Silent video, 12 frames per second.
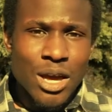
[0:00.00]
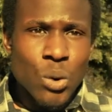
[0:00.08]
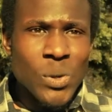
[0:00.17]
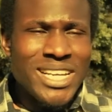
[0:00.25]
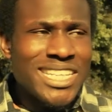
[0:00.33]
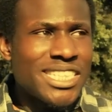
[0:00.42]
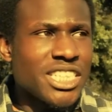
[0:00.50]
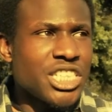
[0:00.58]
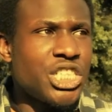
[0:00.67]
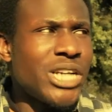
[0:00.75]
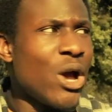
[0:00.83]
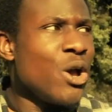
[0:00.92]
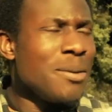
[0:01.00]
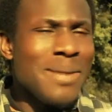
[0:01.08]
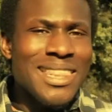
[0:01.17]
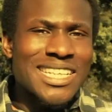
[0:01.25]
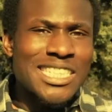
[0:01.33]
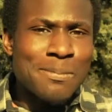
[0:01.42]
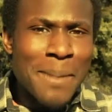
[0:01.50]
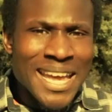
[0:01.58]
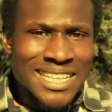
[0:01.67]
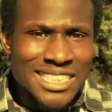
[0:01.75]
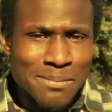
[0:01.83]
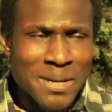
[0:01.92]
which is just showing me the
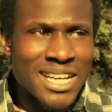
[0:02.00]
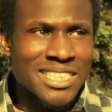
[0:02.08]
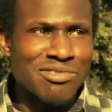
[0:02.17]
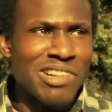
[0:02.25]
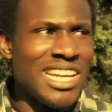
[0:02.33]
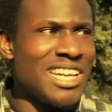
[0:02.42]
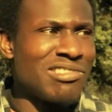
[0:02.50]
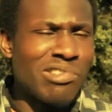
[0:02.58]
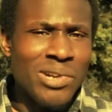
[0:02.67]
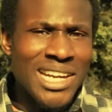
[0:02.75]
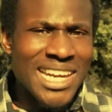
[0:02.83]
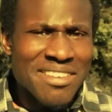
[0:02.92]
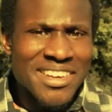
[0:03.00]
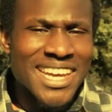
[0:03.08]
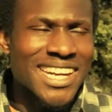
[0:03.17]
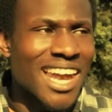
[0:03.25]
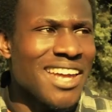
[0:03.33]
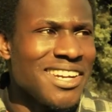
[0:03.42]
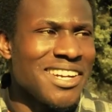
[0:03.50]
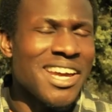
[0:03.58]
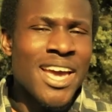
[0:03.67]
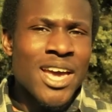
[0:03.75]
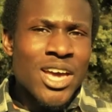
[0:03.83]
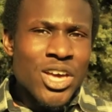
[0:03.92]
space. Because really and truly, living in London,
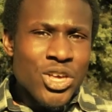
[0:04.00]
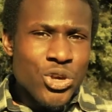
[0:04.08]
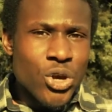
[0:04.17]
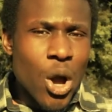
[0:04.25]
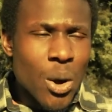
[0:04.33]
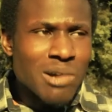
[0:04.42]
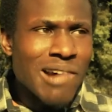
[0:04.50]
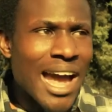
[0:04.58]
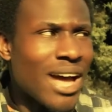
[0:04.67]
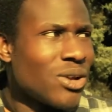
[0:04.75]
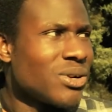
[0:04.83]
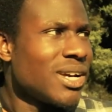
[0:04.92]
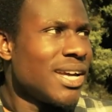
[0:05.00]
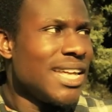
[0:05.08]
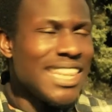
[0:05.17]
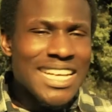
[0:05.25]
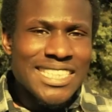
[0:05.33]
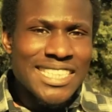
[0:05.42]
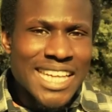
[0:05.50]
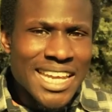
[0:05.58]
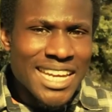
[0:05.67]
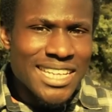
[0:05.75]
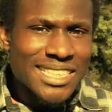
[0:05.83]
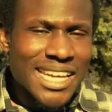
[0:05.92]
you go around these
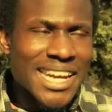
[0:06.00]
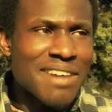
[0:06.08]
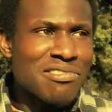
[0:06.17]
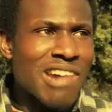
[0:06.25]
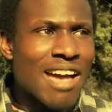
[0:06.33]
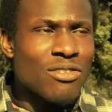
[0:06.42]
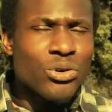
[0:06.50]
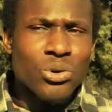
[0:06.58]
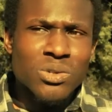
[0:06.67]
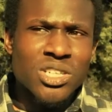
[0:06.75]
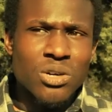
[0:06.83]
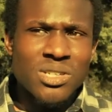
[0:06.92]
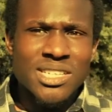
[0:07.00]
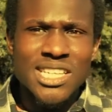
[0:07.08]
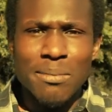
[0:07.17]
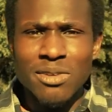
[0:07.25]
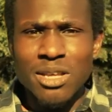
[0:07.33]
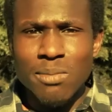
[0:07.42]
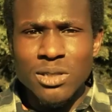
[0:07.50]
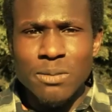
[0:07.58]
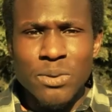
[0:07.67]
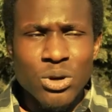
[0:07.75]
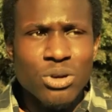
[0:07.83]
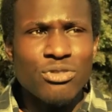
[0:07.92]
cities, and I've traveled also to some of the
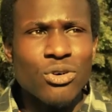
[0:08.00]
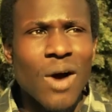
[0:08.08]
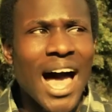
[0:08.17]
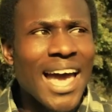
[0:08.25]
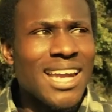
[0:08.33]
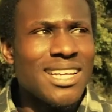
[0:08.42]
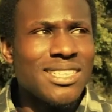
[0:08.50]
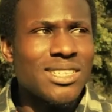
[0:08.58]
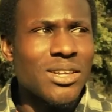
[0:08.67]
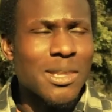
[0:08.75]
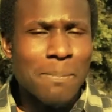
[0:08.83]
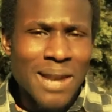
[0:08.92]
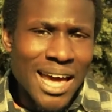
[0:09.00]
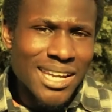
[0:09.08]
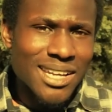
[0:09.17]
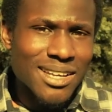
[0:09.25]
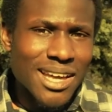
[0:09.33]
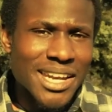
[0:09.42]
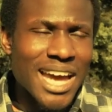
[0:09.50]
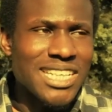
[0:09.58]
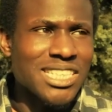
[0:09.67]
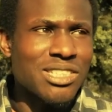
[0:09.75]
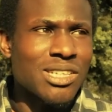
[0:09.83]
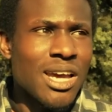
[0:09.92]
most beautiful islands on the planet, and I
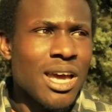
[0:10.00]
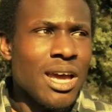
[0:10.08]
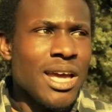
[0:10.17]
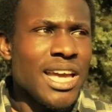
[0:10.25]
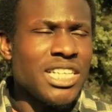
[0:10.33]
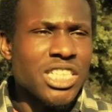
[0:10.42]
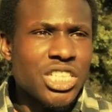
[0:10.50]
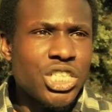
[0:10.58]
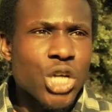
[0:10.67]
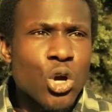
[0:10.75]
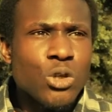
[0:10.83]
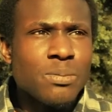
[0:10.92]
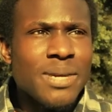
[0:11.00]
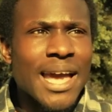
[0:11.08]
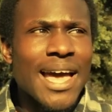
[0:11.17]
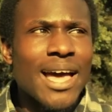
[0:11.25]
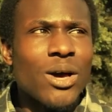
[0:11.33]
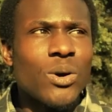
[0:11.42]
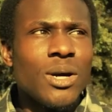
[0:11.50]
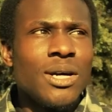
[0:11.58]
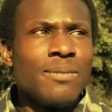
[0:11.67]
just it just shows me how